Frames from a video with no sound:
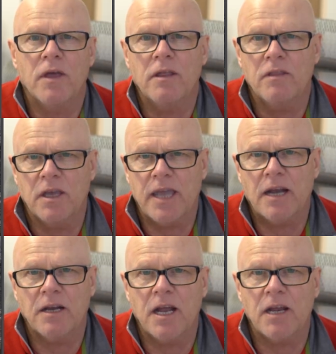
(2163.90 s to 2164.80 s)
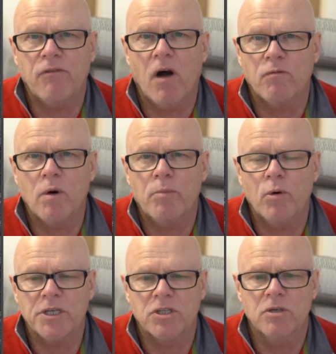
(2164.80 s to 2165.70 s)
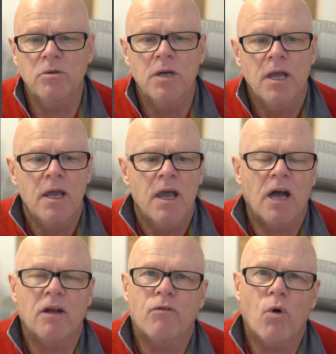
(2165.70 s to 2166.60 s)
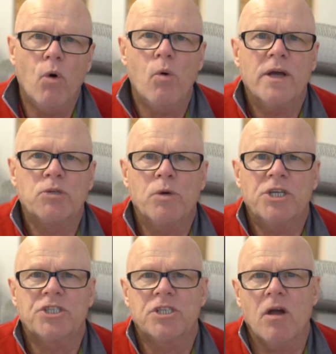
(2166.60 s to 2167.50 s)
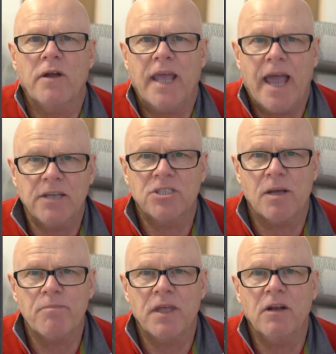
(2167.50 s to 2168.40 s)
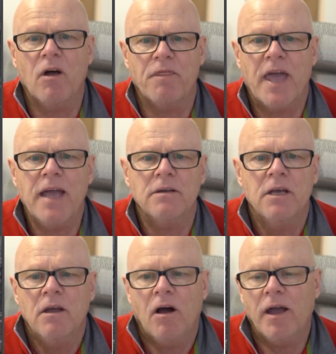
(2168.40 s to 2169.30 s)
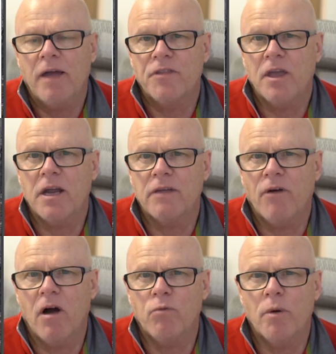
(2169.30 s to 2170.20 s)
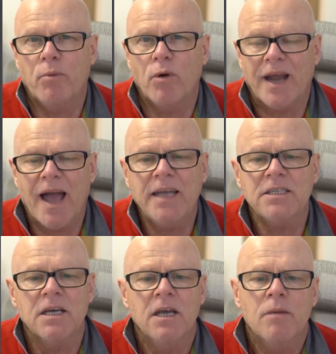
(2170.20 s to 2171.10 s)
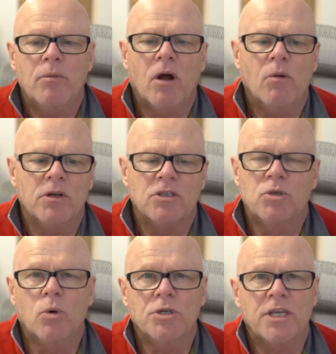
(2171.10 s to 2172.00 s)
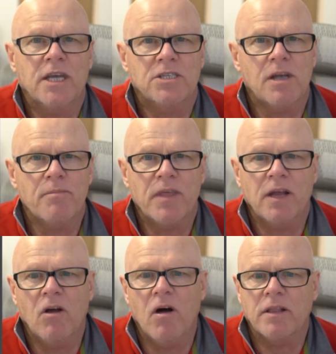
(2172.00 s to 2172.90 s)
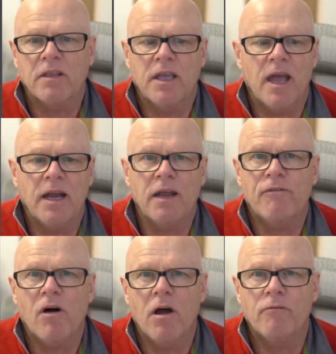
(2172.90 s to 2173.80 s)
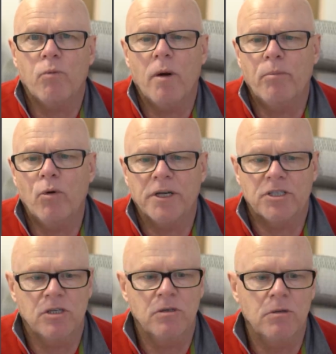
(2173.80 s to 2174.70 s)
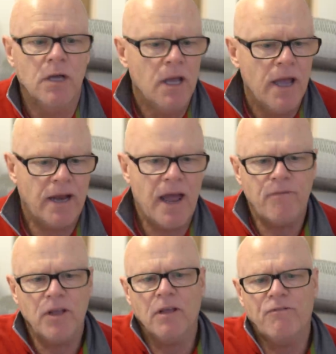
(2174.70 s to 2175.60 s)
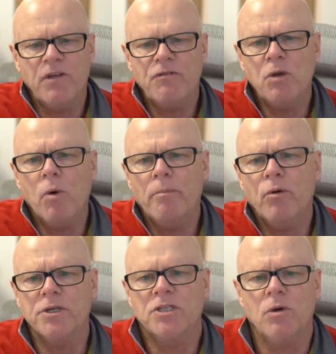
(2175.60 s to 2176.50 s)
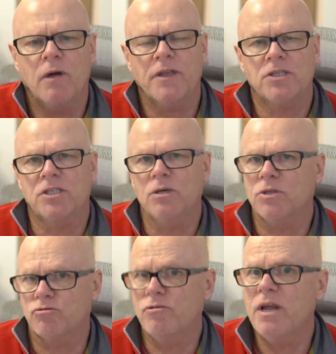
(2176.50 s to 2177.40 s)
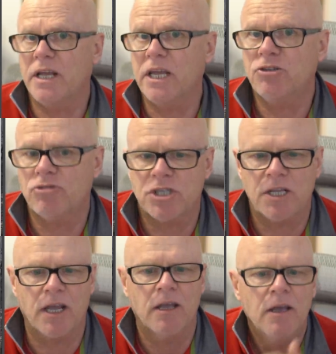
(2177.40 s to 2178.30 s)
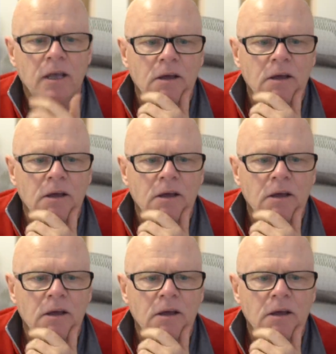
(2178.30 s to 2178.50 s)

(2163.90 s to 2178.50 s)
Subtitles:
the Canon 85 1.2, and I've always wished Sony had something like that. I have the 85 1.8, but I would adore to get something like the 85 1.2. And having the 50 1.2 on this too is really interesting